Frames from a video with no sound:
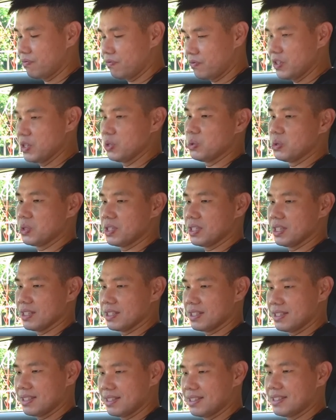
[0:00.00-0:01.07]
feels the
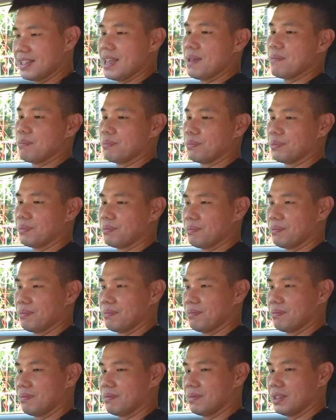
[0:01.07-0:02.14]
same
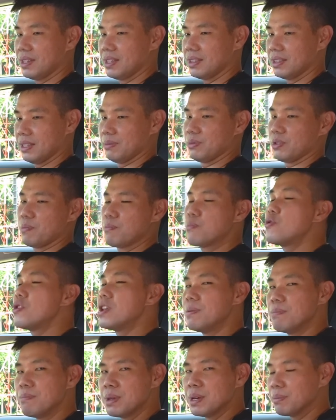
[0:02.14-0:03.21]
in terms of
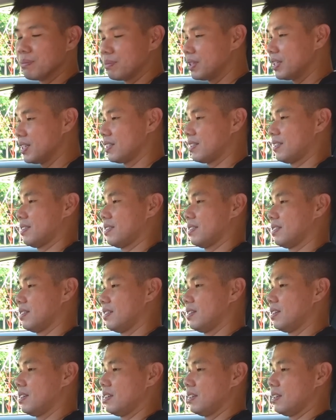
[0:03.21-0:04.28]
premiumness
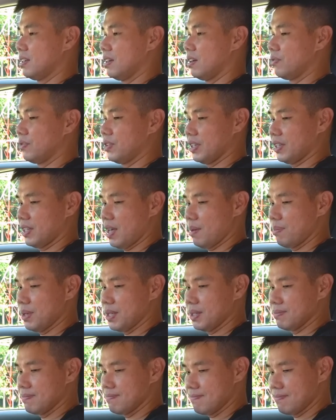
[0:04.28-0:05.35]
of the
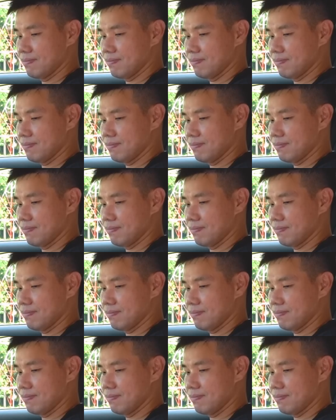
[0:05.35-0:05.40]
cabin.